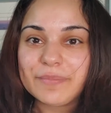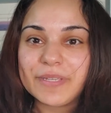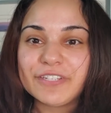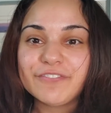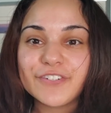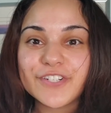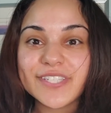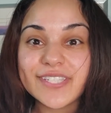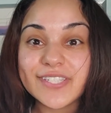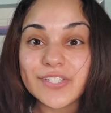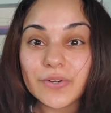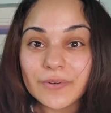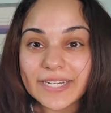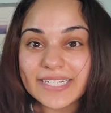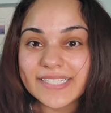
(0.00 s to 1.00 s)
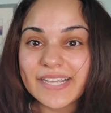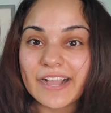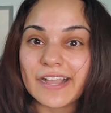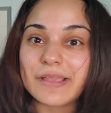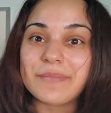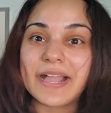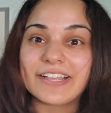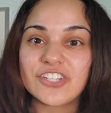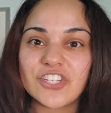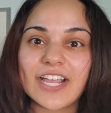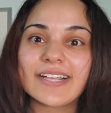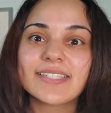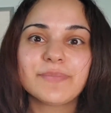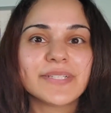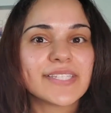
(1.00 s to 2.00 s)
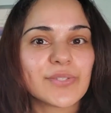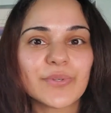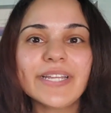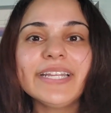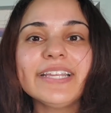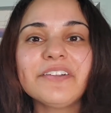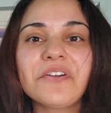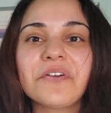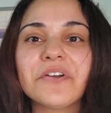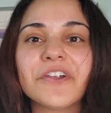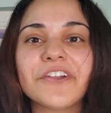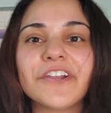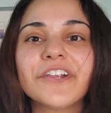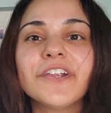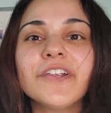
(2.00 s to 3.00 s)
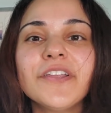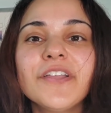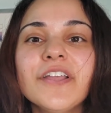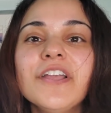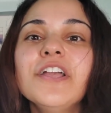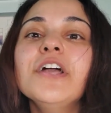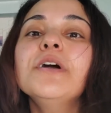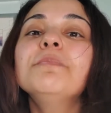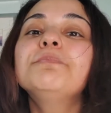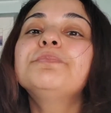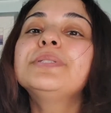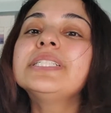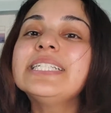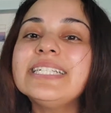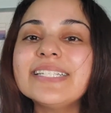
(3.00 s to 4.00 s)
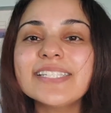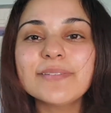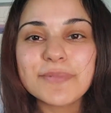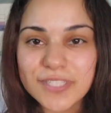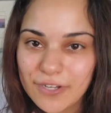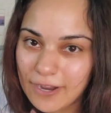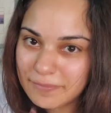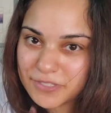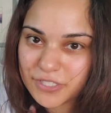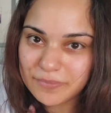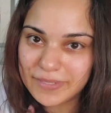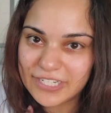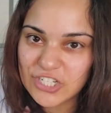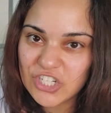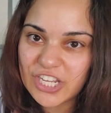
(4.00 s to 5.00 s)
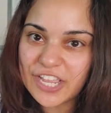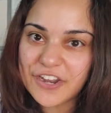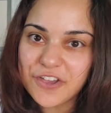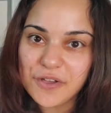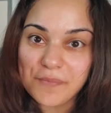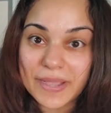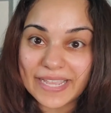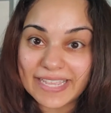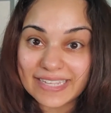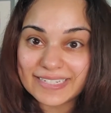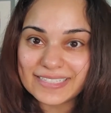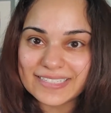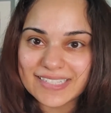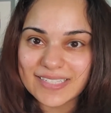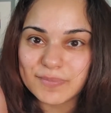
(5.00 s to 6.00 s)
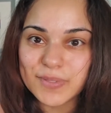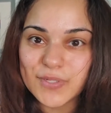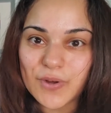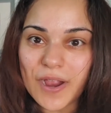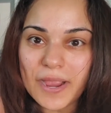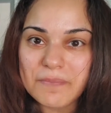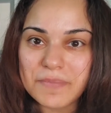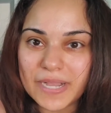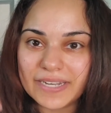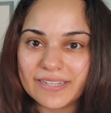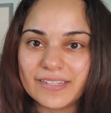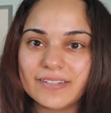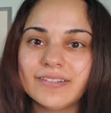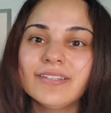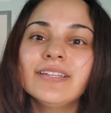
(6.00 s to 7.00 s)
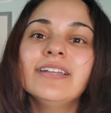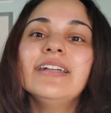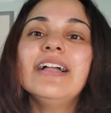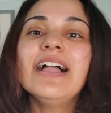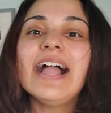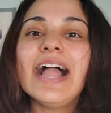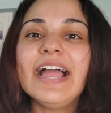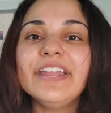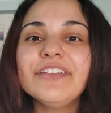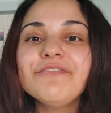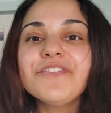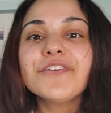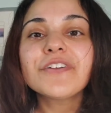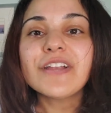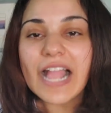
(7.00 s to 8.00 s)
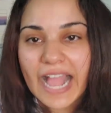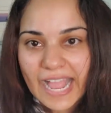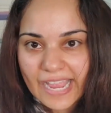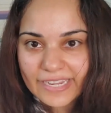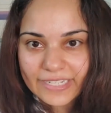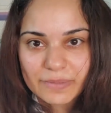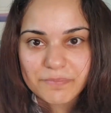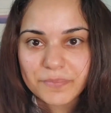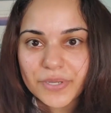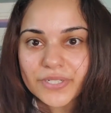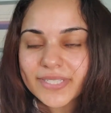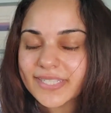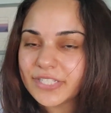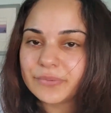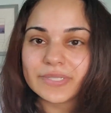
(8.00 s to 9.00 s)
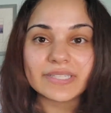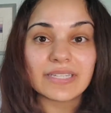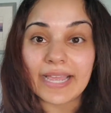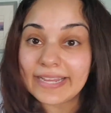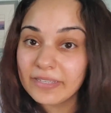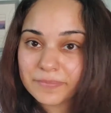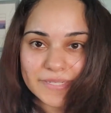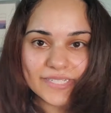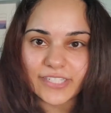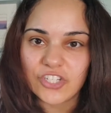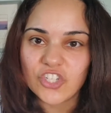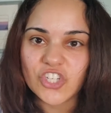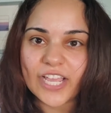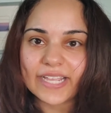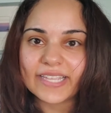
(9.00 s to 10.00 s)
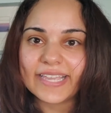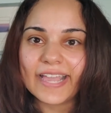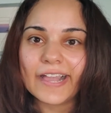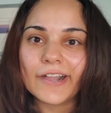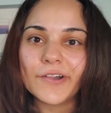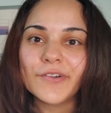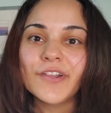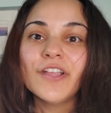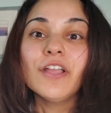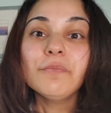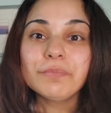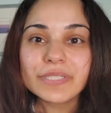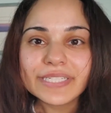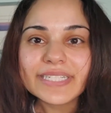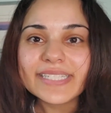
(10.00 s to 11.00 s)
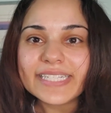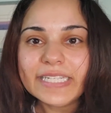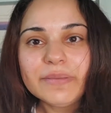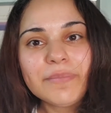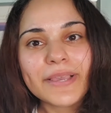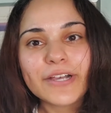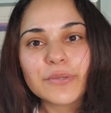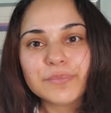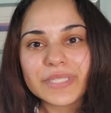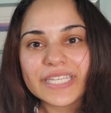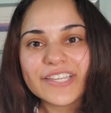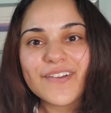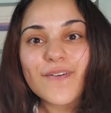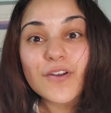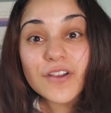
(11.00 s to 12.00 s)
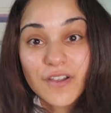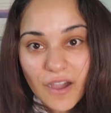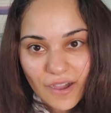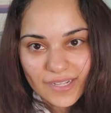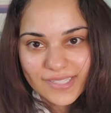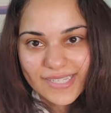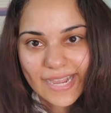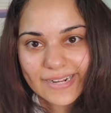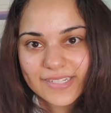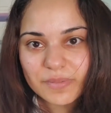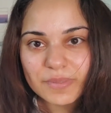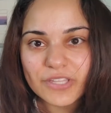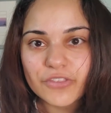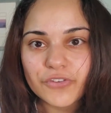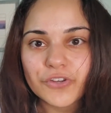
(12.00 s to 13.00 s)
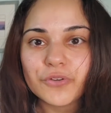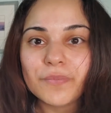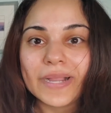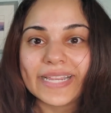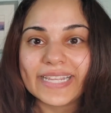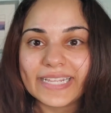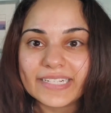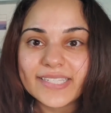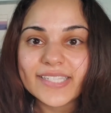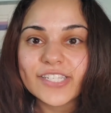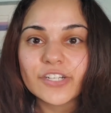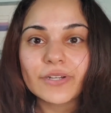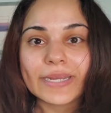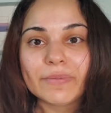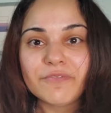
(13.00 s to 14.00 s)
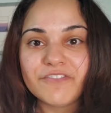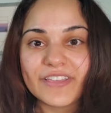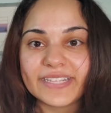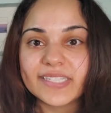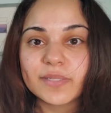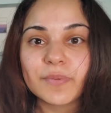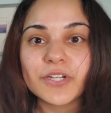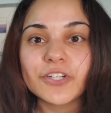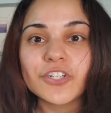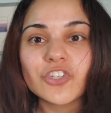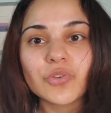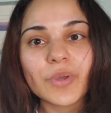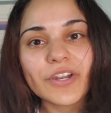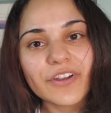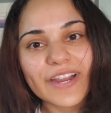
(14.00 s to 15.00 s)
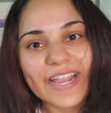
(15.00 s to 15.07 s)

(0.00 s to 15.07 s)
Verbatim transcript: me for story time at Jasmine's Reading Corner. Please subscribe to my channel by hitting the subscribe button. And if there are any books you would like me to check out, please email me or contact me through my Instagram, Facebook, or Twitter